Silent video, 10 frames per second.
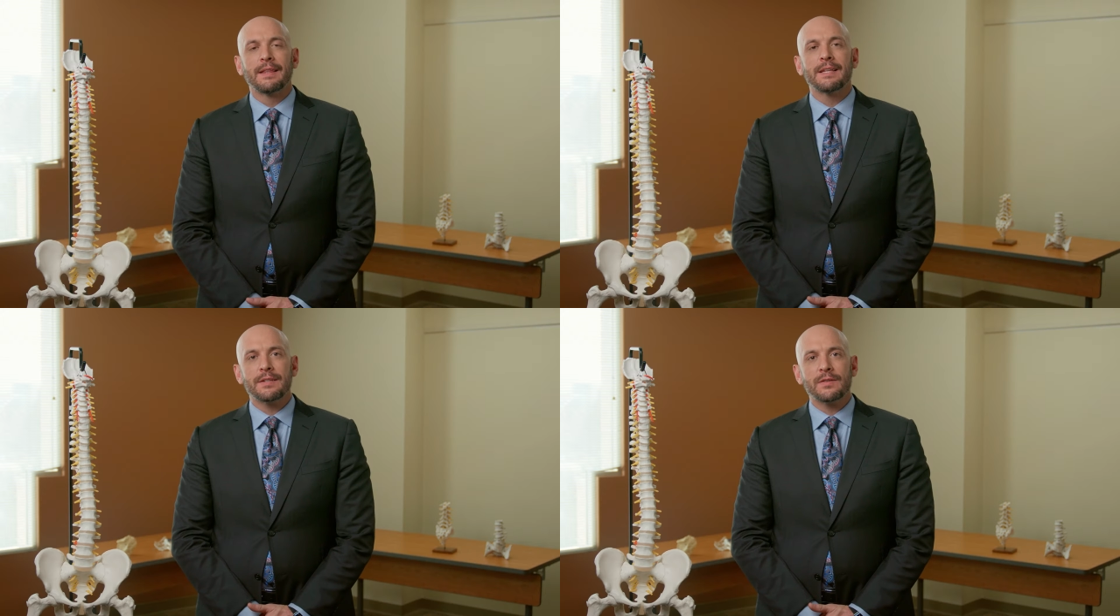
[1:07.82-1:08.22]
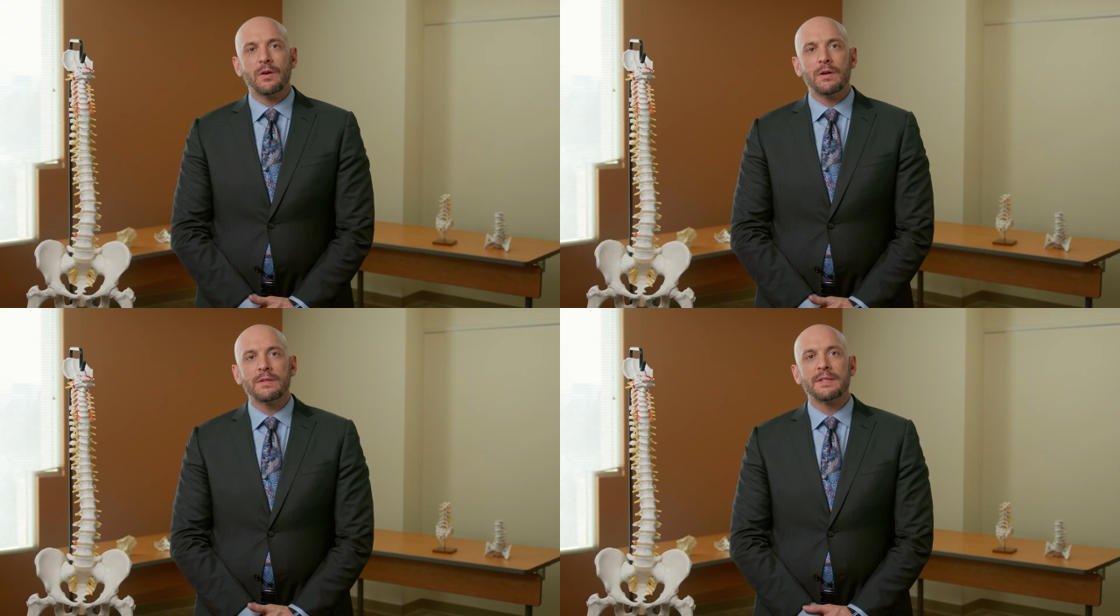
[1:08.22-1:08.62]
This is
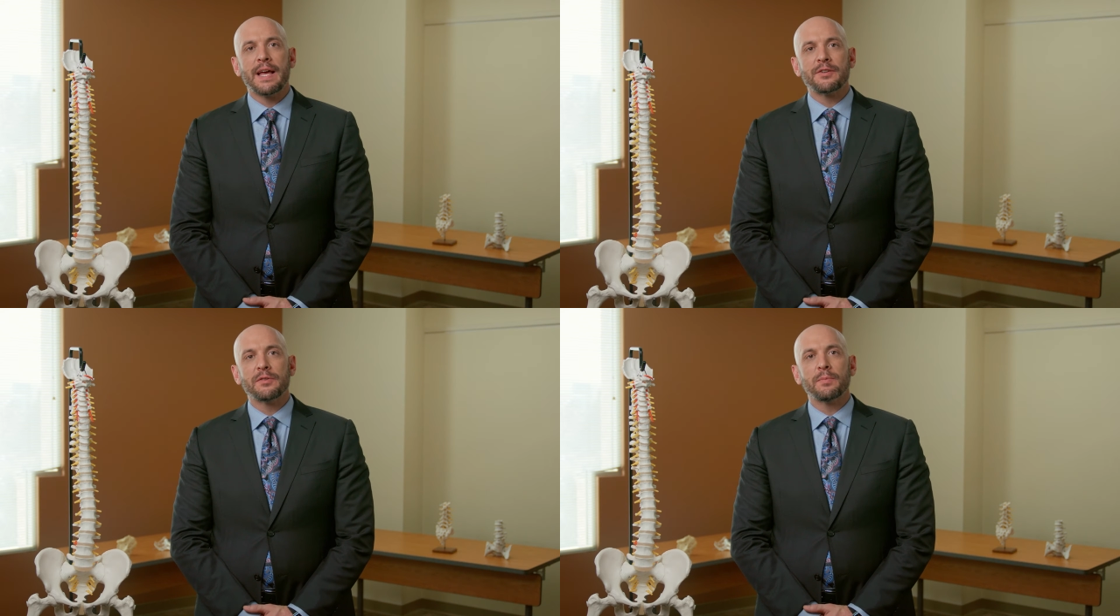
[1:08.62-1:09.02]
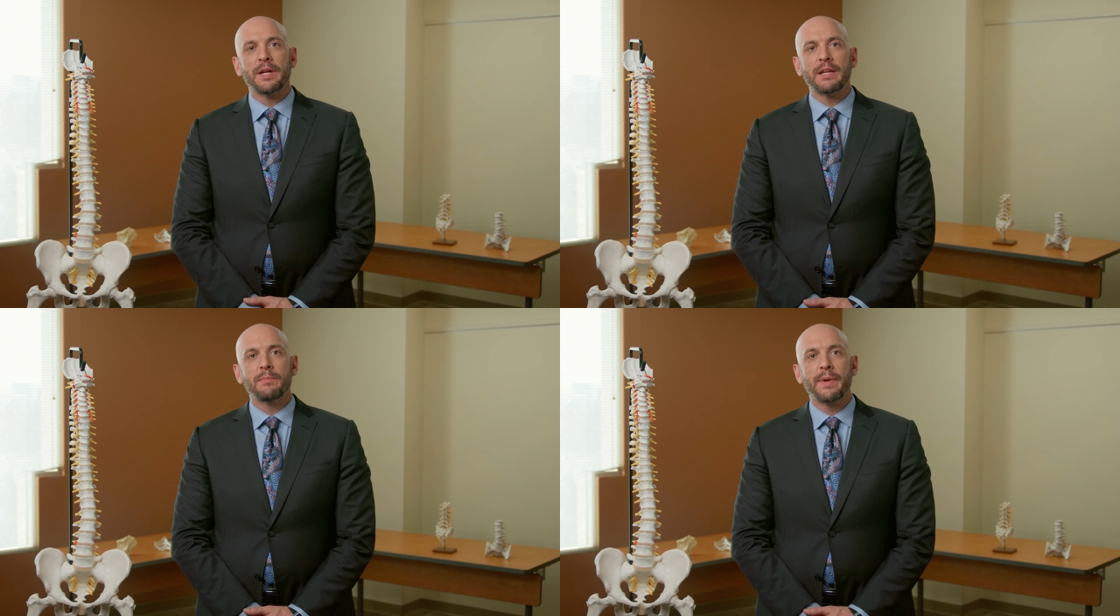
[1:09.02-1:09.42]
called sagittal
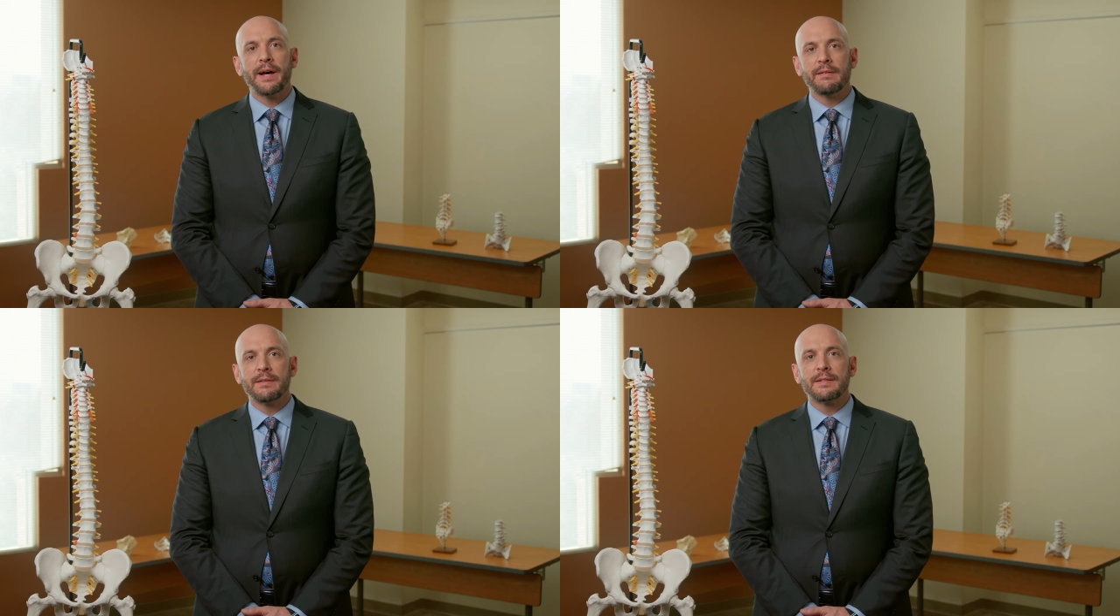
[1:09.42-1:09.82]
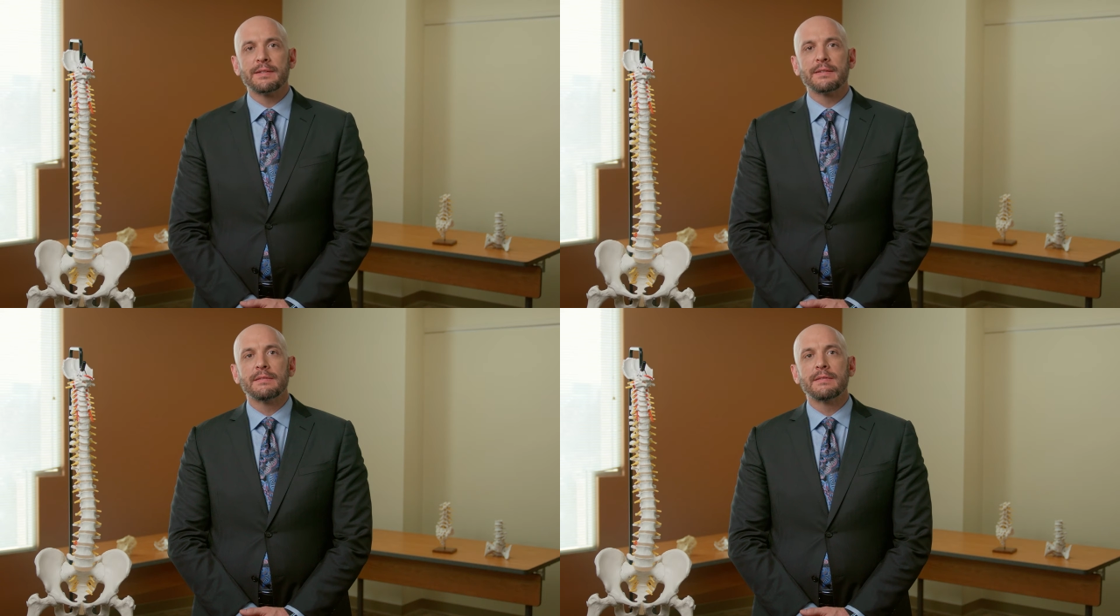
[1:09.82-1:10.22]
plane
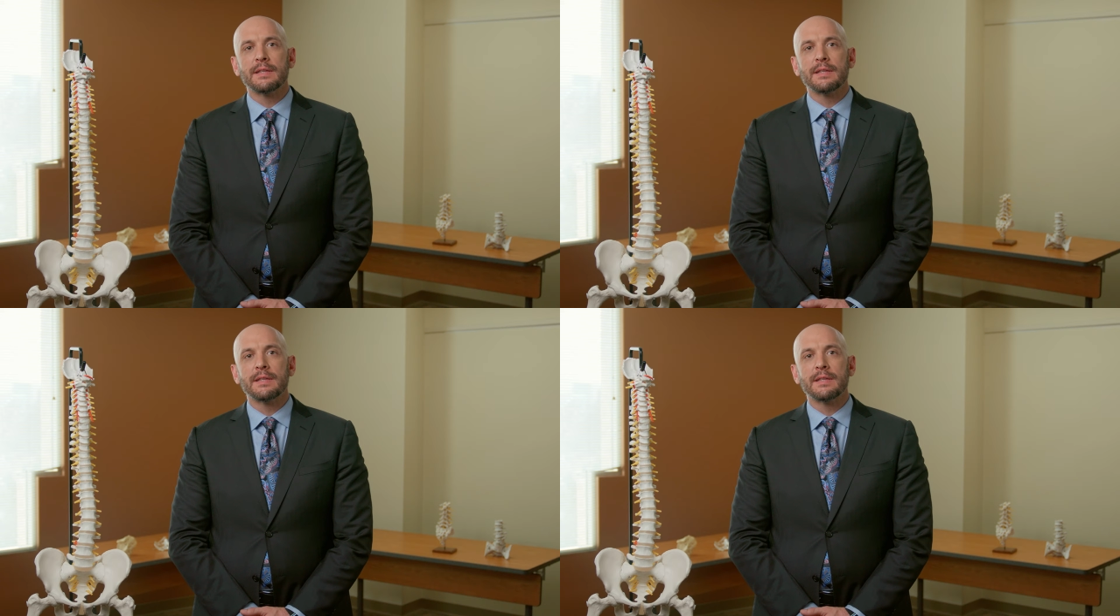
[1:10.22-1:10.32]
imbalance.